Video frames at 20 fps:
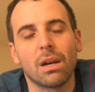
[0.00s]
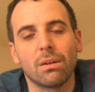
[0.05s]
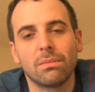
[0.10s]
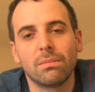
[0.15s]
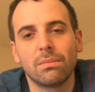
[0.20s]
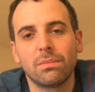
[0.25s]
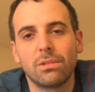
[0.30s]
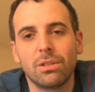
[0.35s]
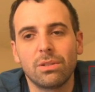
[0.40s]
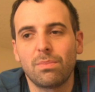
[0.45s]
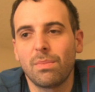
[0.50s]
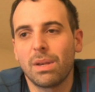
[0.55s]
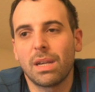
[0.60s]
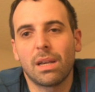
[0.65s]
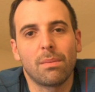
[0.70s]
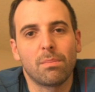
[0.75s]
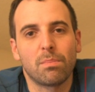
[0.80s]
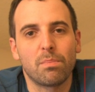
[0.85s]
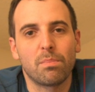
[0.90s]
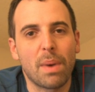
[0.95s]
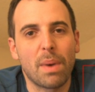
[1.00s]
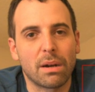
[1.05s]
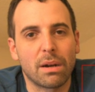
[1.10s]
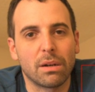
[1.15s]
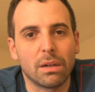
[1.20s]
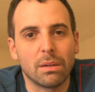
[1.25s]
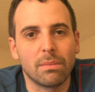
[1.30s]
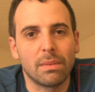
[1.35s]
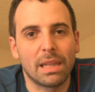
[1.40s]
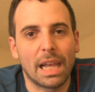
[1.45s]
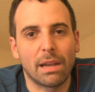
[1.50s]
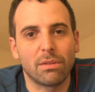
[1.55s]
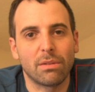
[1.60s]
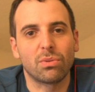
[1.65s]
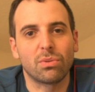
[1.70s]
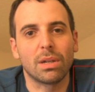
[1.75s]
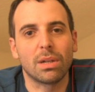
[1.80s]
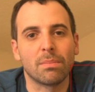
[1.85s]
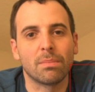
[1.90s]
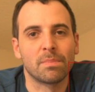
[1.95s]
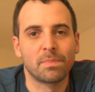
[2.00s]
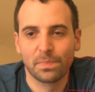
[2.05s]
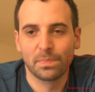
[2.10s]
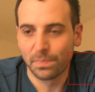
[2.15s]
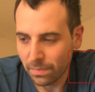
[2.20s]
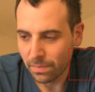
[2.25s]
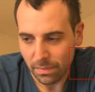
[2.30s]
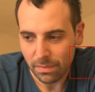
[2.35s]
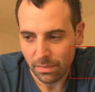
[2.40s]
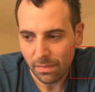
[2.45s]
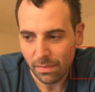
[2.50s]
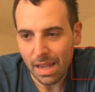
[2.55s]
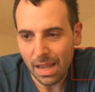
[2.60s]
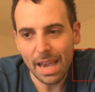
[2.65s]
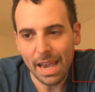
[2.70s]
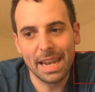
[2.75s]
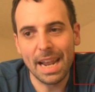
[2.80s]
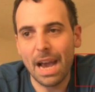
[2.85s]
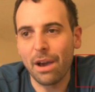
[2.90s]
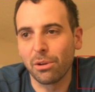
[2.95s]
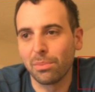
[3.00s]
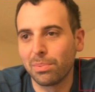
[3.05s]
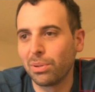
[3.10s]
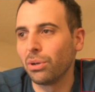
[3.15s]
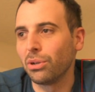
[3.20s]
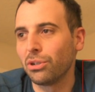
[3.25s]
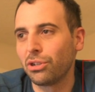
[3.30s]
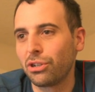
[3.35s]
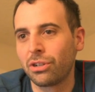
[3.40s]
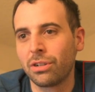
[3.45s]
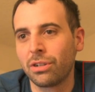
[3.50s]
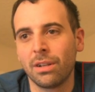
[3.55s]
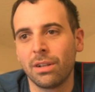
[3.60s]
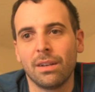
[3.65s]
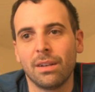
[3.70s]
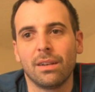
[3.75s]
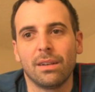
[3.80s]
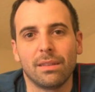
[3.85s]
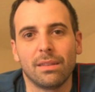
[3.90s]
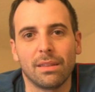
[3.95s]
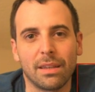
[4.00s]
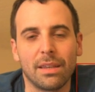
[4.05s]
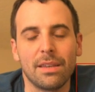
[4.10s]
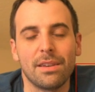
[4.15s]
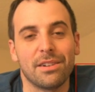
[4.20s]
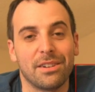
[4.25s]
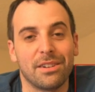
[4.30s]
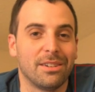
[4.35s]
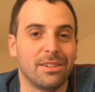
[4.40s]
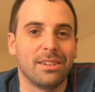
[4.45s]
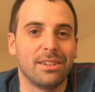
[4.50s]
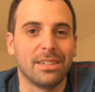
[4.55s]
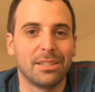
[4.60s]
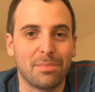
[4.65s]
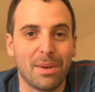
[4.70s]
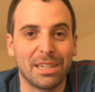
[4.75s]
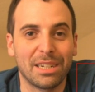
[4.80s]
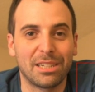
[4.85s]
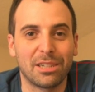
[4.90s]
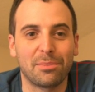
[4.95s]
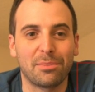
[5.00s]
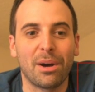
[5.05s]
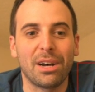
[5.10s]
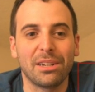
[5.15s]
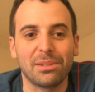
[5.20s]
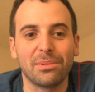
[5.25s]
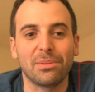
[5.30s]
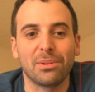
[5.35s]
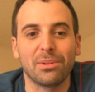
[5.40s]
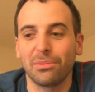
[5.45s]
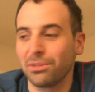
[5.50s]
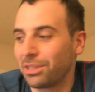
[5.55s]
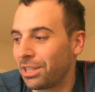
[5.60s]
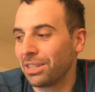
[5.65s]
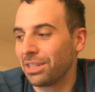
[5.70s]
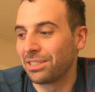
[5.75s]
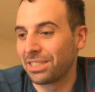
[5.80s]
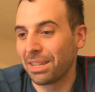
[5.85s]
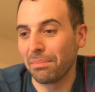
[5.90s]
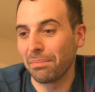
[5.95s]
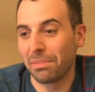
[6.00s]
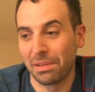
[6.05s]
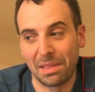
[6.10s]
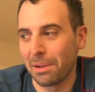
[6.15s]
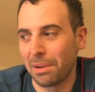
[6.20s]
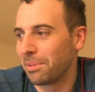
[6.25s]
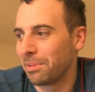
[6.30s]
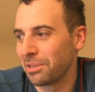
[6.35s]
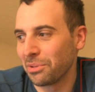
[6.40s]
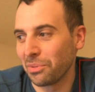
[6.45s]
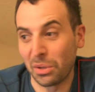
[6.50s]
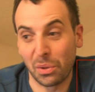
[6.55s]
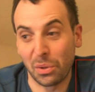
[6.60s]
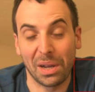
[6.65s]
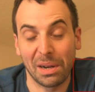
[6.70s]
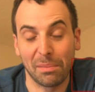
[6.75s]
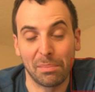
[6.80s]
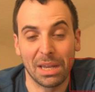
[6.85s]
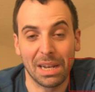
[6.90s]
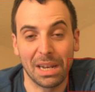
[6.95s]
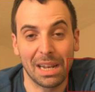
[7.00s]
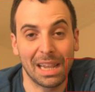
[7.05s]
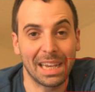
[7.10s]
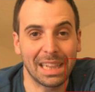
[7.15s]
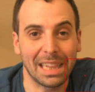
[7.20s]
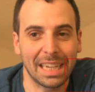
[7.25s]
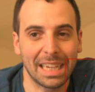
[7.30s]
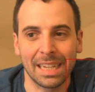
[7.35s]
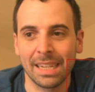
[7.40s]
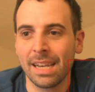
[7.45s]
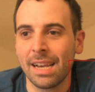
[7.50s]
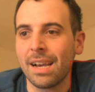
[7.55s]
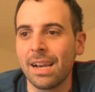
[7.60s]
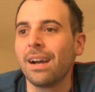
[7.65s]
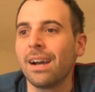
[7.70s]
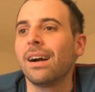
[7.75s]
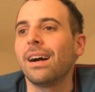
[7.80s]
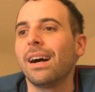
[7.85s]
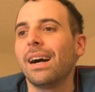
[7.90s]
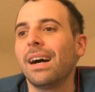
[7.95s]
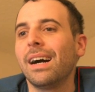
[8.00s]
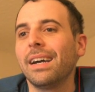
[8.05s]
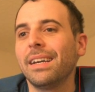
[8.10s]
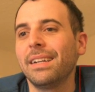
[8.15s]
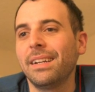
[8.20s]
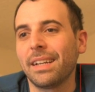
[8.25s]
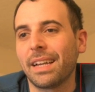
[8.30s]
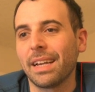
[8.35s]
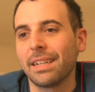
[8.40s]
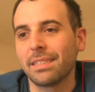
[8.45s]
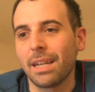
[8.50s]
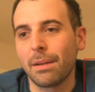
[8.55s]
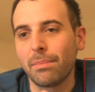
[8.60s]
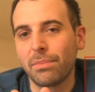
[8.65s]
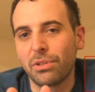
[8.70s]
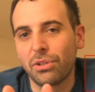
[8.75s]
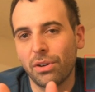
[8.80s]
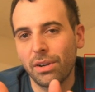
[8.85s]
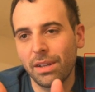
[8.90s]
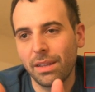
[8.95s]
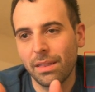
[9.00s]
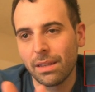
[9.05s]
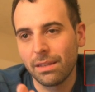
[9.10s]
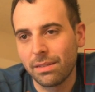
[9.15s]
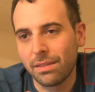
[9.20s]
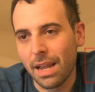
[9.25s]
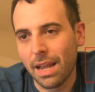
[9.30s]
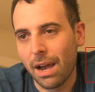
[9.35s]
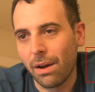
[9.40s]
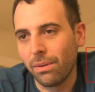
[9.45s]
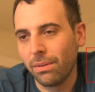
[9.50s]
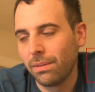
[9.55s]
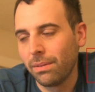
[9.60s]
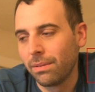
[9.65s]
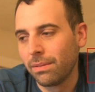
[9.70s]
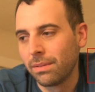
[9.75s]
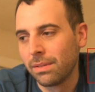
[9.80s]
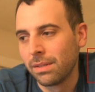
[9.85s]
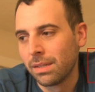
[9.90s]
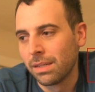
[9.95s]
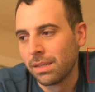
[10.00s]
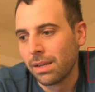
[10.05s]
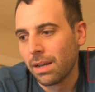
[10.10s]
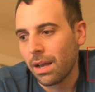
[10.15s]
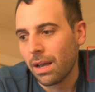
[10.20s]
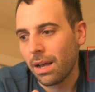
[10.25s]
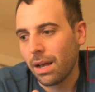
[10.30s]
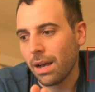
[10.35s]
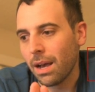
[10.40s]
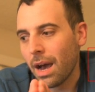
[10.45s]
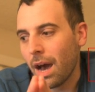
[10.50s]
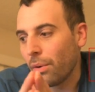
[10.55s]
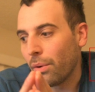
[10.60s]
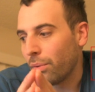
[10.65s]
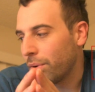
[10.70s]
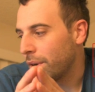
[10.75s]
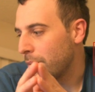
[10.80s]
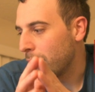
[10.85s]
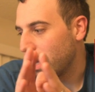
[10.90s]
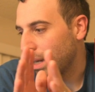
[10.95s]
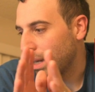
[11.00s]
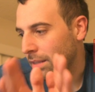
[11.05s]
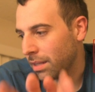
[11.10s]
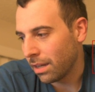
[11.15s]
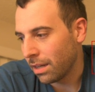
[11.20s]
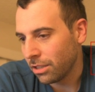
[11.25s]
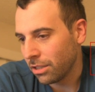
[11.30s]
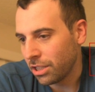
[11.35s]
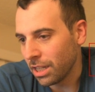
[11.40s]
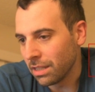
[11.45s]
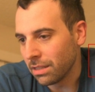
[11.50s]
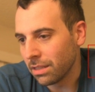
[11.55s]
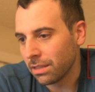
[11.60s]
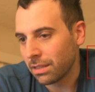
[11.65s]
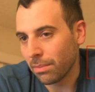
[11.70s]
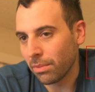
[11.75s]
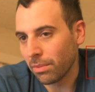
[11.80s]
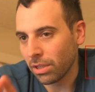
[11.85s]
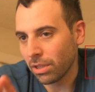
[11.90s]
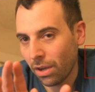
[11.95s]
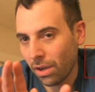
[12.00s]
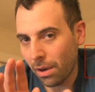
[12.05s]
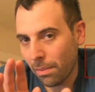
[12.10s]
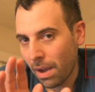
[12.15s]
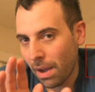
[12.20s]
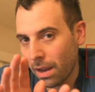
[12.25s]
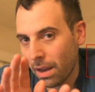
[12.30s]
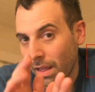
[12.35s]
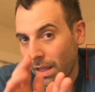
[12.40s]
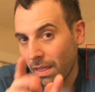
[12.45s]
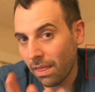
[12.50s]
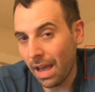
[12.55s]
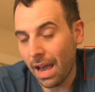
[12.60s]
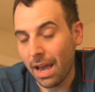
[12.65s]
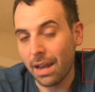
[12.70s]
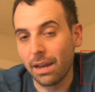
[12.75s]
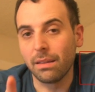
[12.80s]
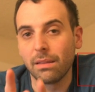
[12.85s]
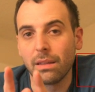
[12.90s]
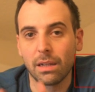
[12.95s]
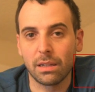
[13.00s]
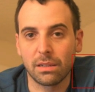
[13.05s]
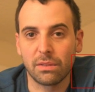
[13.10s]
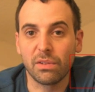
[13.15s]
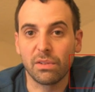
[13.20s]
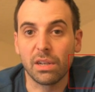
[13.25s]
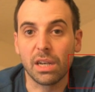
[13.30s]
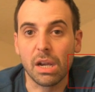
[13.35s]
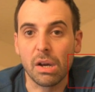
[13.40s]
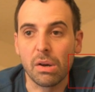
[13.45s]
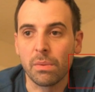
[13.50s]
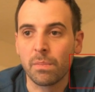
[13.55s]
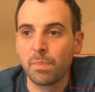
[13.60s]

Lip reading: just make a better live stream and how to push the gear as much as possible, which is something that I've been doing quite a bit lately. In any case, I'm starting this now. I already made a ton of changes. I'm going to talk about that in the next video.